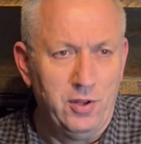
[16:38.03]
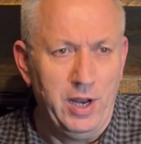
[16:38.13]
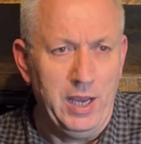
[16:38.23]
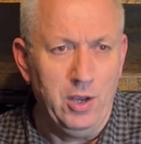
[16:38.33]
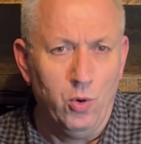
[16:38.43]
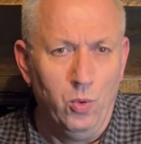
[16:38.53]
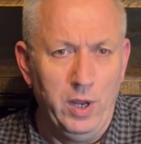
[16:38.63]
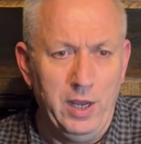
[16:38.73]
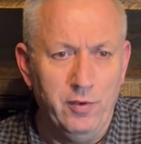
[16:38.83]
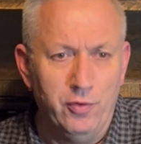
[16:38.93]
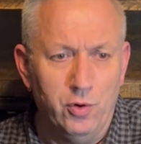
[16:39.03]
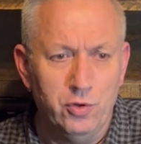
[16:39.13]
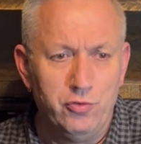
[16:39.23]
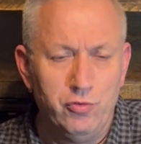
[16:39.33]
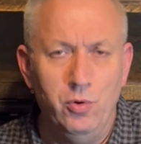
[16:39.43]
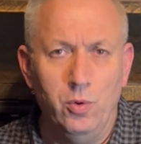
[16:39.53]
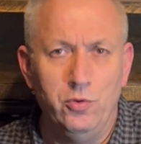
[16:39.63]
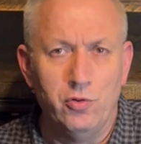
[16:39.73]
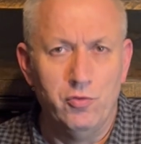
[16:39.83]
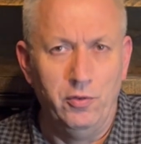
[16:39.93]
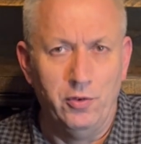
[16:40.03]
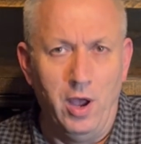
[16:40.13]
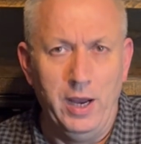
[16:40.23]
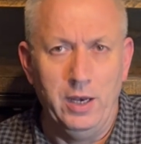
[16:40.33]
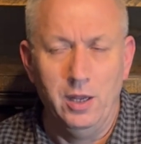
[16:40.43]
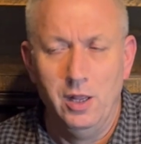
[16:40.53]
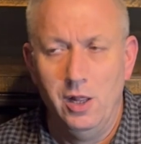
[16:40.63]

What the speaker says: today calling for Trudeau to resign.